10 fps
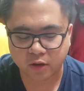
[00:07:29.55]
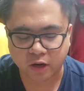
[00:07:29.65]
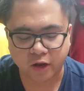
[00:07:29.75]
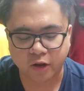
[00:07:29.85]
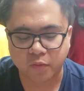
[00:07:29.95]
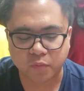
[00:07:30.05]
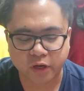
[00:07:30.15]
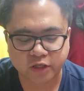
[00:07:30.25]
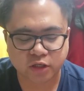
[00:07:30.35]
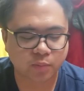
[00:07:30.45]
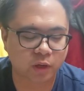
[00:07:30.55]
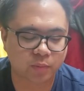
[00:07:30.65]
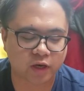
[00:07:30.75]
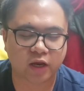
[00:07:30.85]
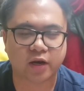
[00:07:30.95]
Um, he saw
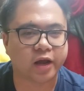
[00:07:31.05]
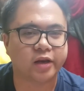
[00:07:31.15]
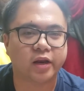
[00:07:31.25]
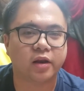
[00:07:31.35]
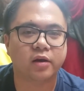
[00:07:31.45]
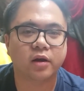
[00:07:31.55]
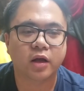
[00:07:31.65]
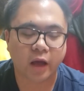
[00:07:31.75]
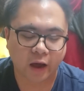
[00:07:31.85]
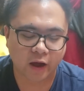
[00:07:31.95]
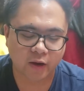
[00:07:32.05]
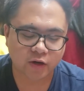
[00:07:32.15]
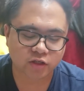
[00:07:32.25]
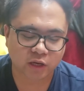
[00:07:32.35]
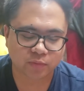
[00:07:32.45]
PPD and I didn't, uh, and he
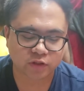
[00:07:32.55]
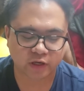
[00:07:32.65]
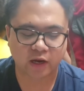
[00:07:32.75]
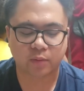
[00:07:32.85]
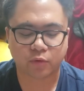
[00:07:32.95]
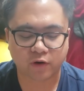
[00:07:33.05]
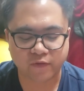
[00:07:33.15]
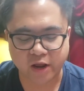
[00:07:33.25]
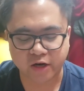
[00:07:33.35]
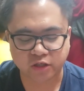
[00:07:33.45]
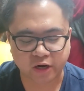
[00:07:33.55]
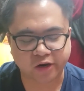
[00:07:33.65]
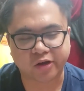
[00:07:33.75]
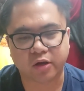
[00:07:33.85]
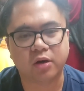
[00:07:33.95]
was able to gain more advantage than I
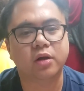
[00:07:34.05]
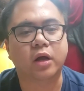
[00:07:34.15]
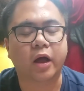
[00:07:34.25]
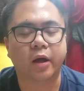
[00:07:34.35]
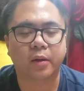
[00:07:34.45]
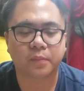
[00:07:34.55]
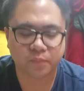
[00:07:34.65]
could. Um,